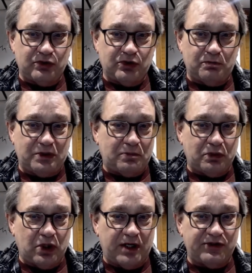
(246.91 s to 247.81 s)
to B
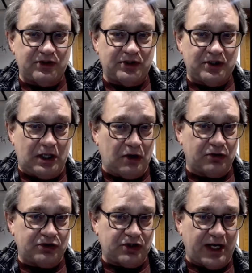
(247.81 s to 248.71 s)
plus and the other
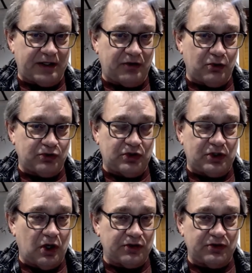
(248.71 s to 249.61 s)
side goes to the
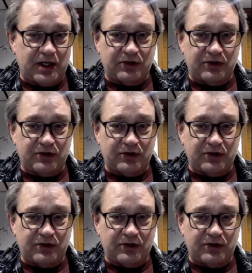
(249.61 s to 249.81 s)
alternator.